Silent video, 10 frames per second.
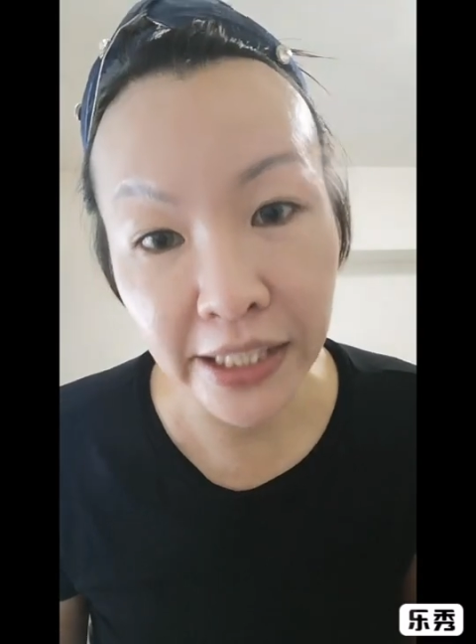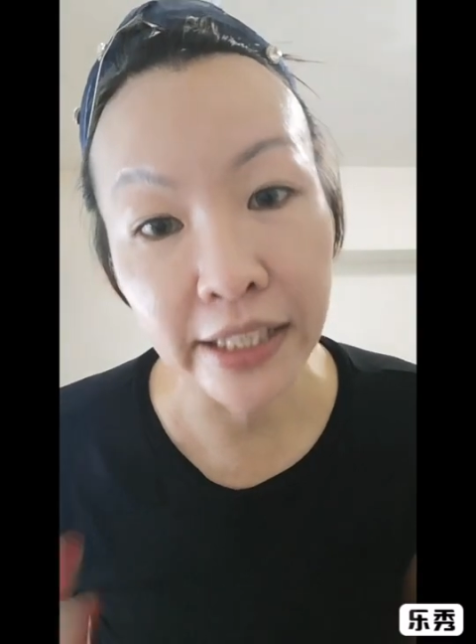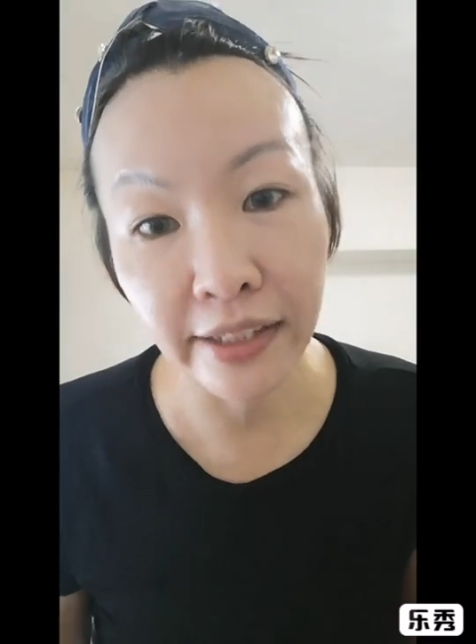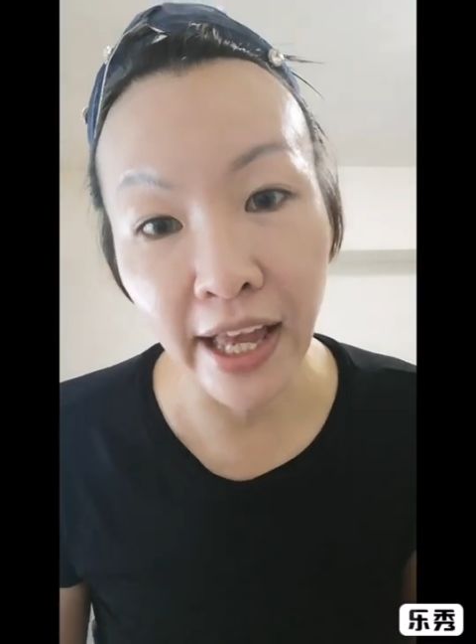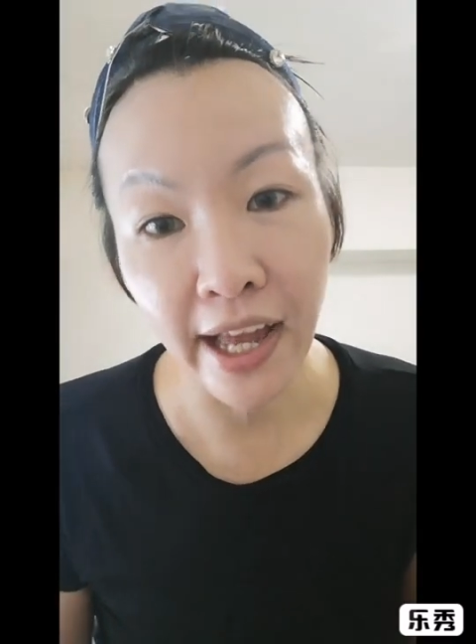
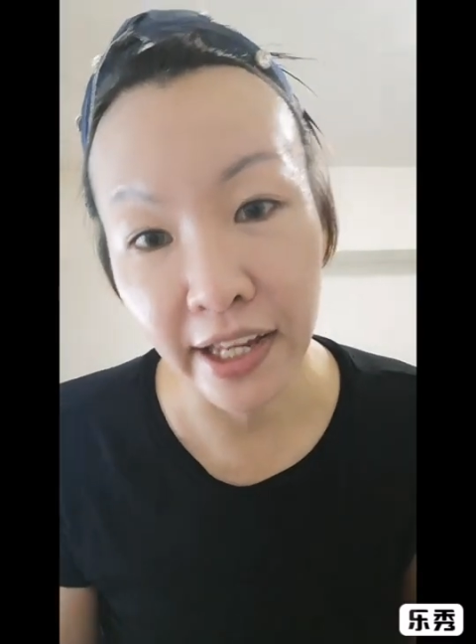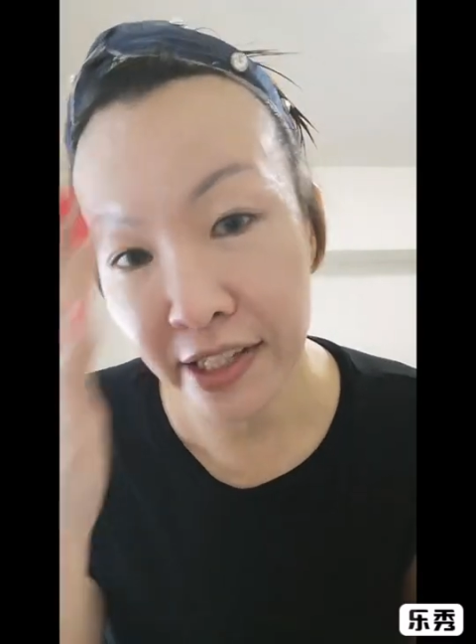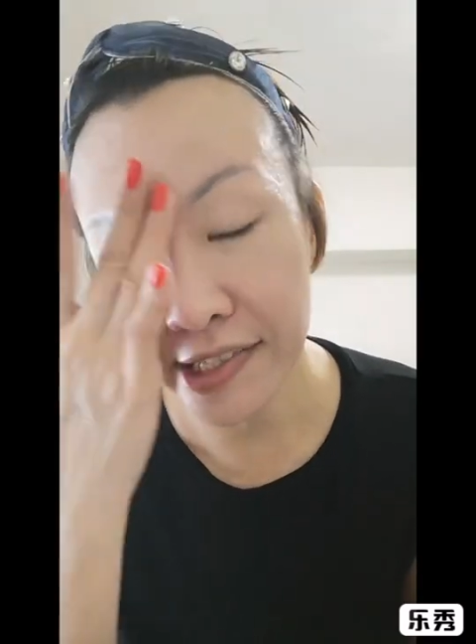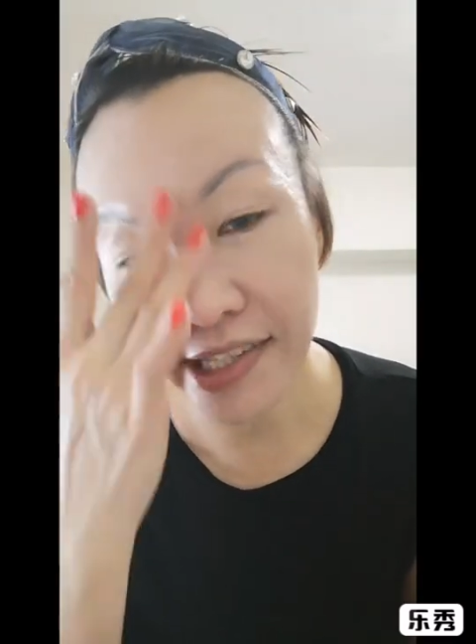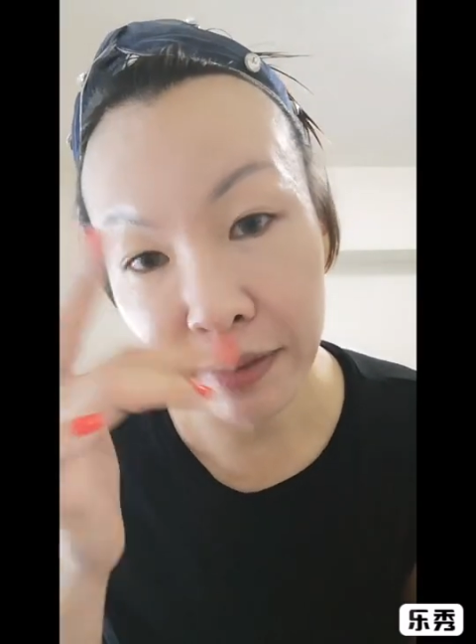then that I
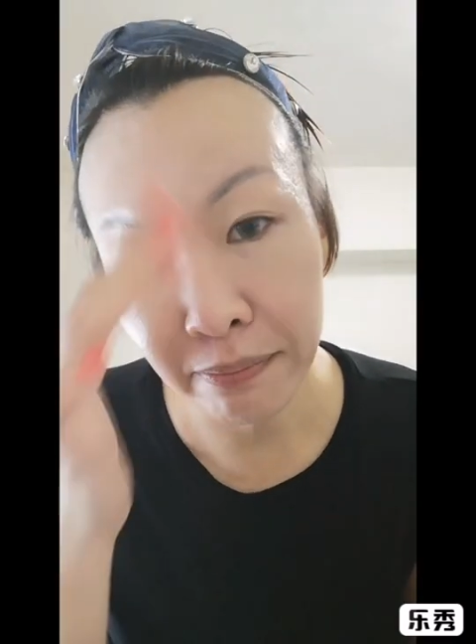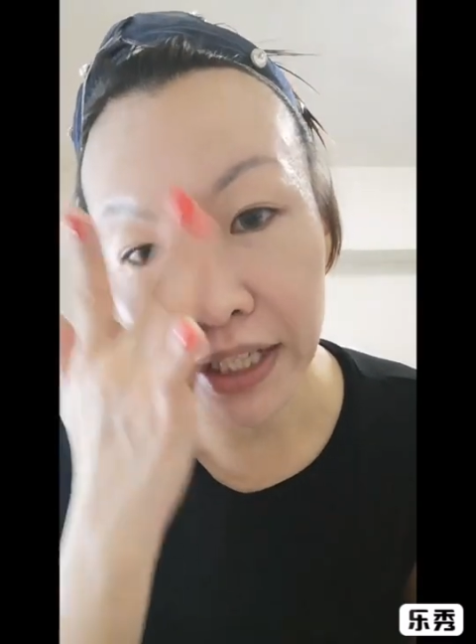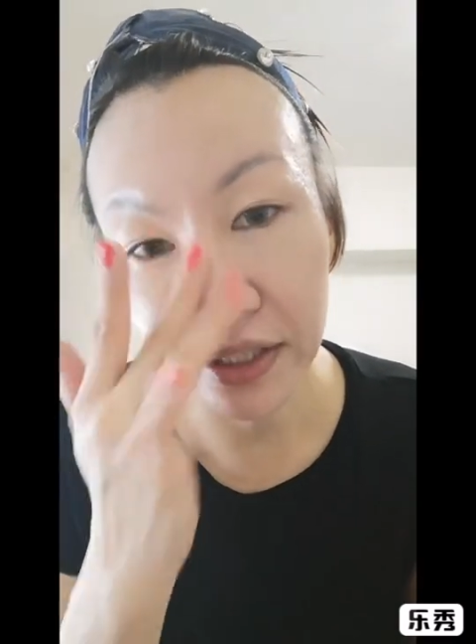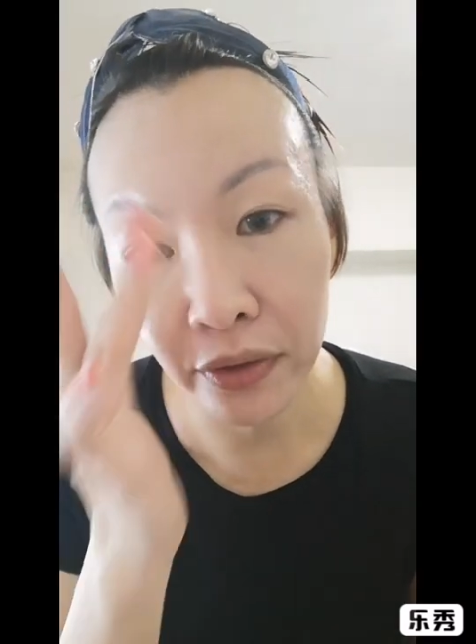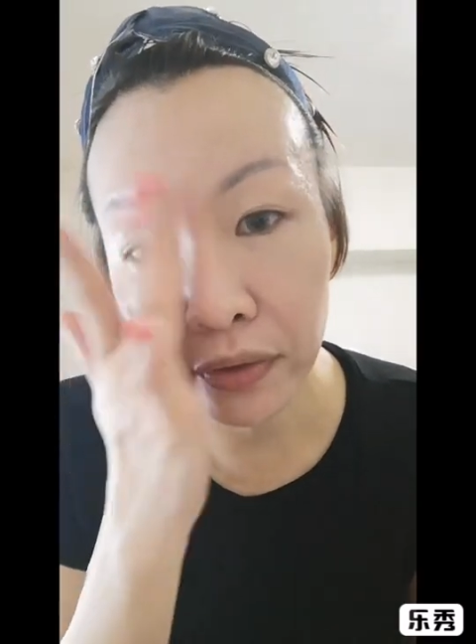understand.
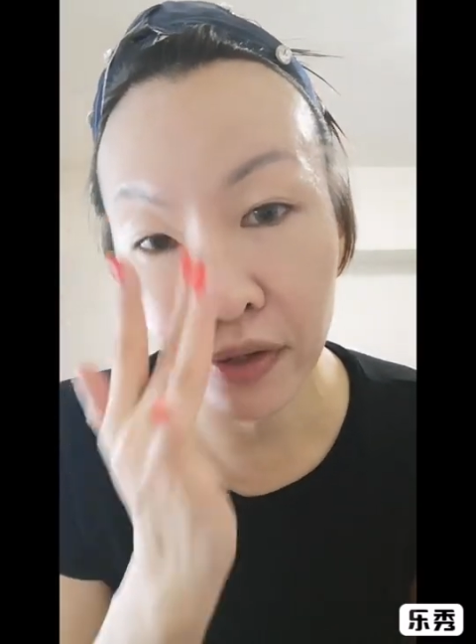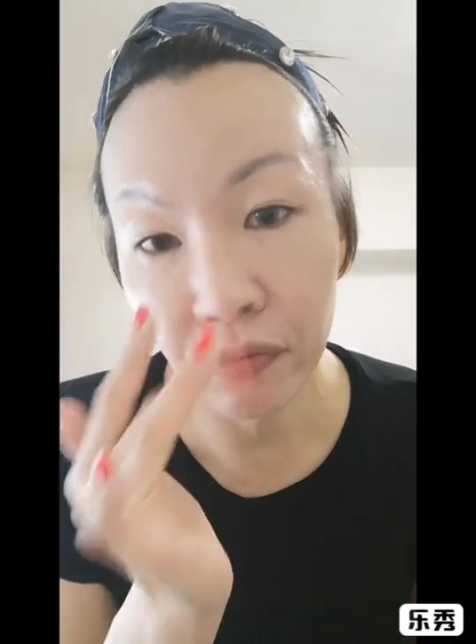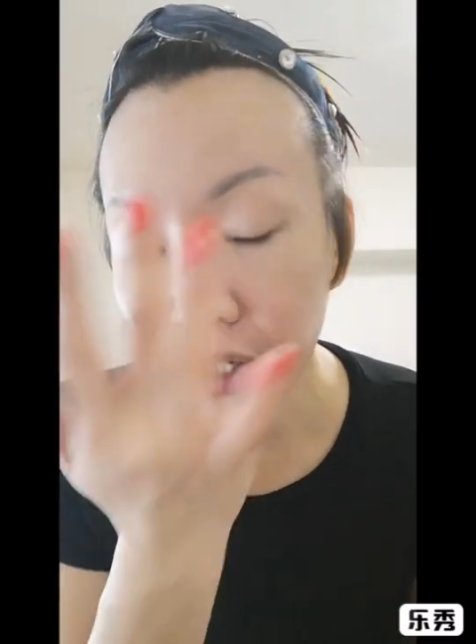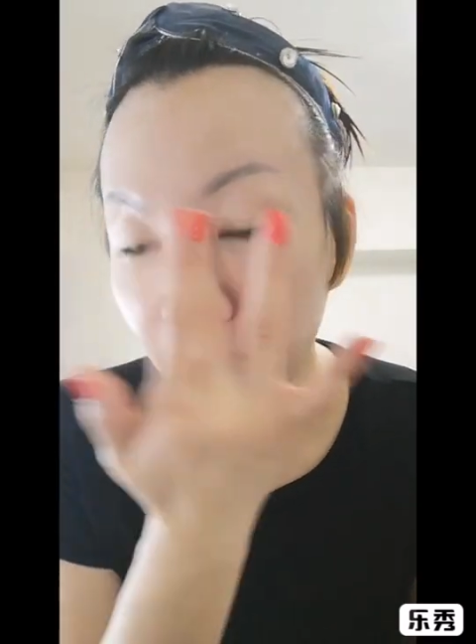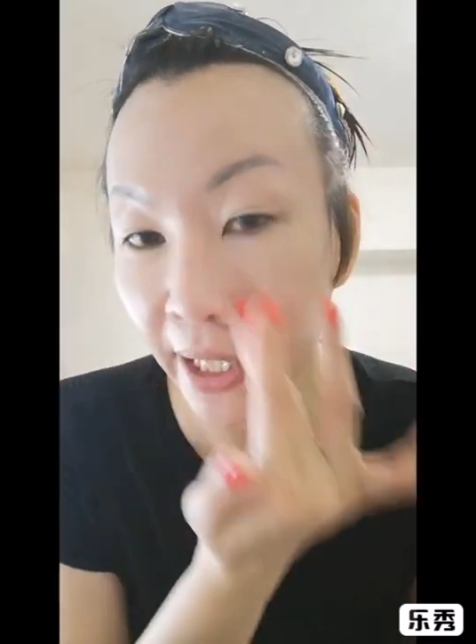But you know,
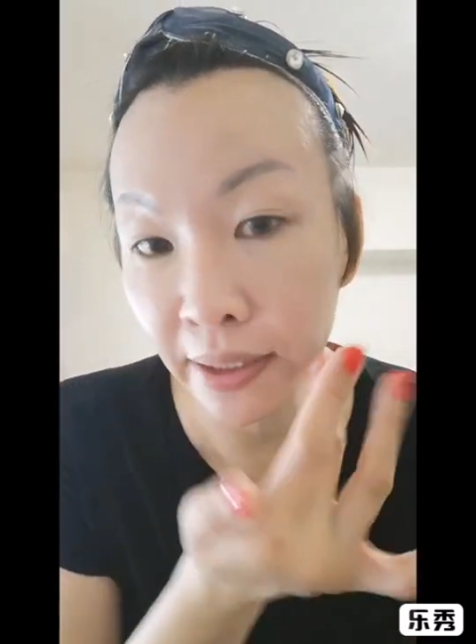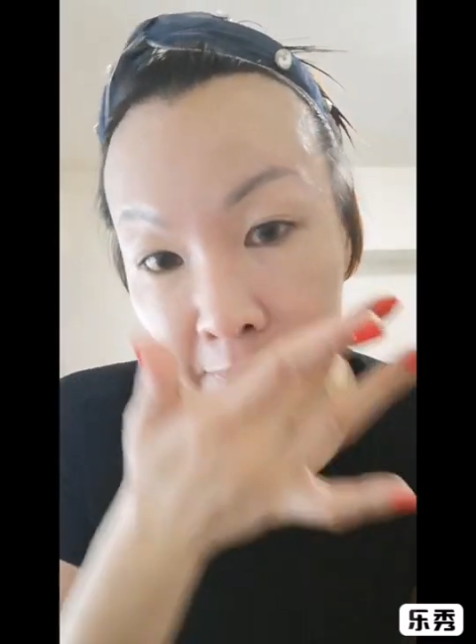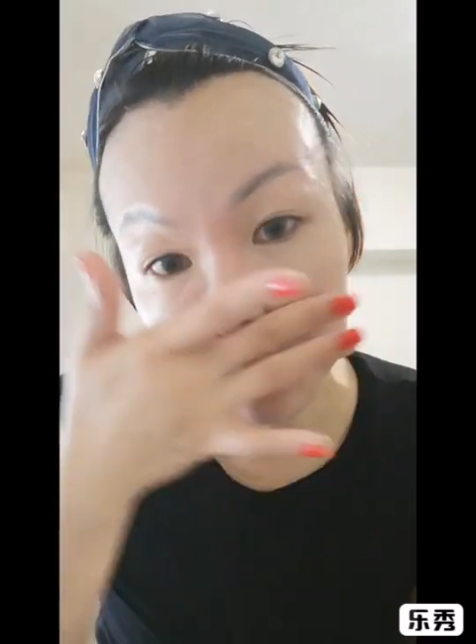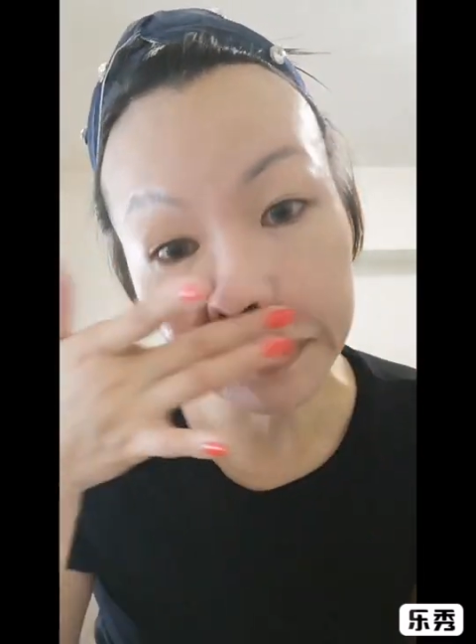if you can,